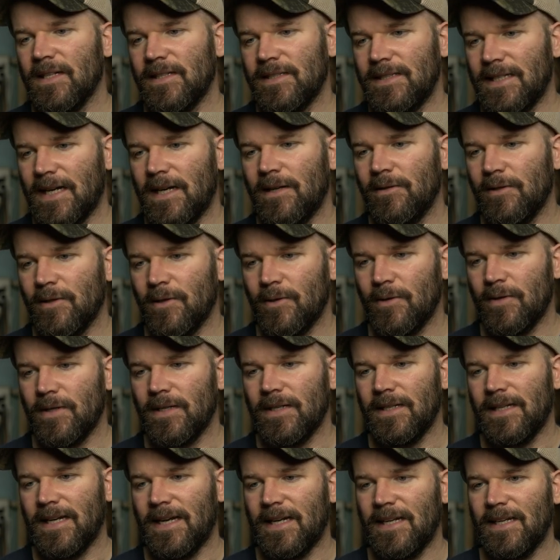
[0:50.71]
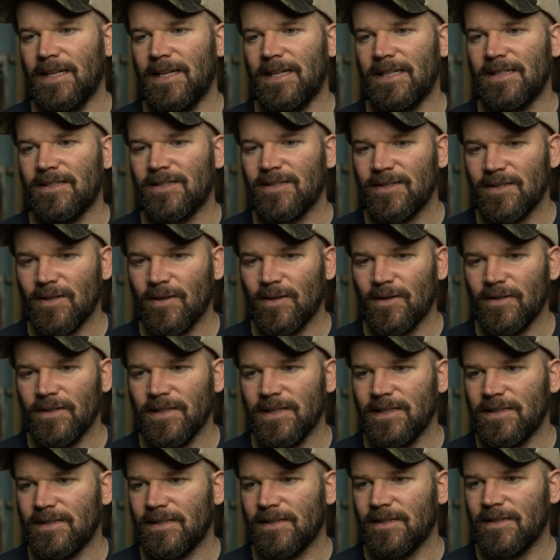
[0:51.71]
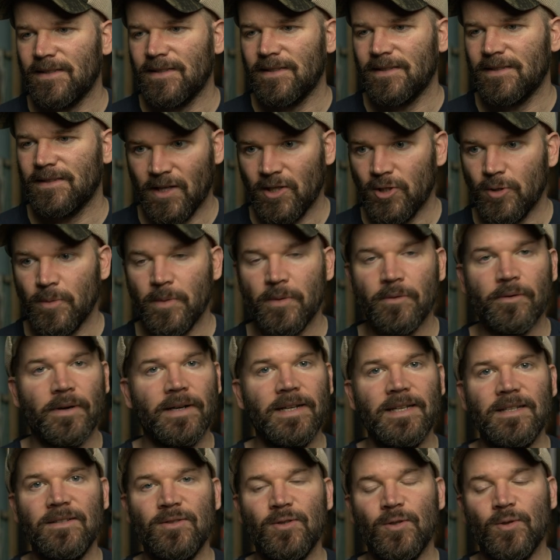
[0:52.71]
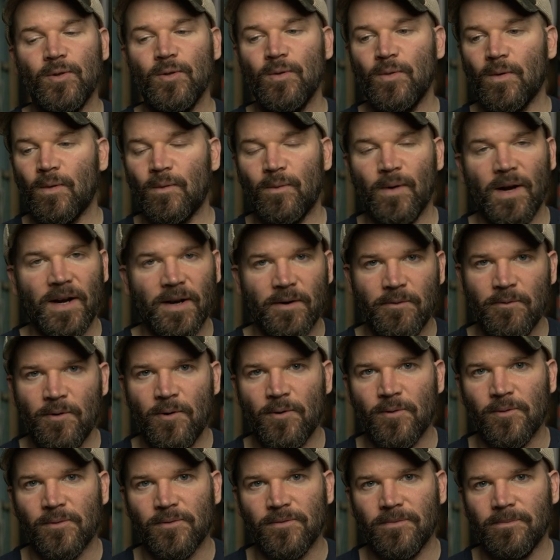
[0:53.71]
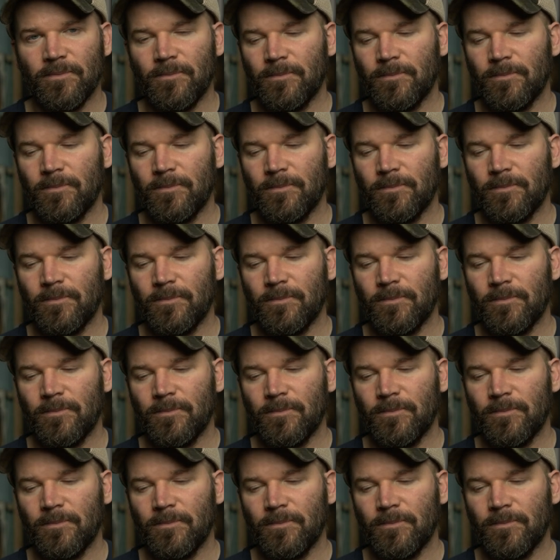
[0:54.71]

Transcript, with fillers: download it, and install it, and you'll be ready to rock and roll.